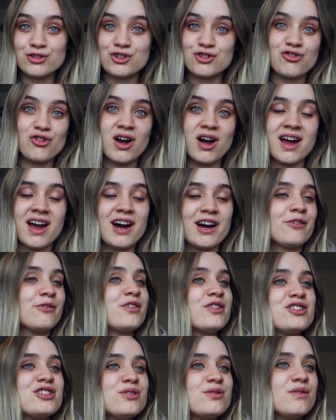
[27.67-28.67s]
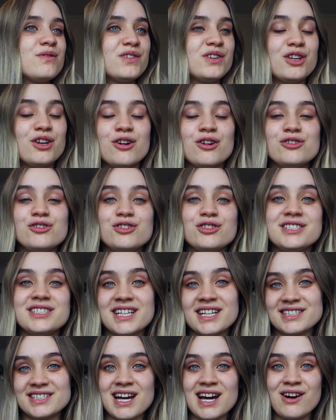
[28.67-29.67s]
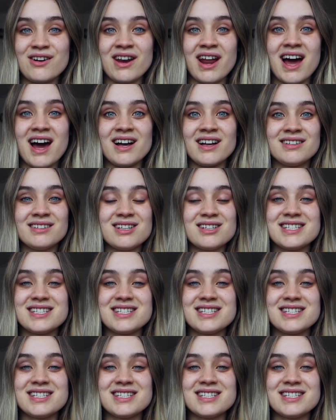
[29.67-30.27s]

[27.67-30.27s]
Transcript: to try and I wanted to do a video just sat down and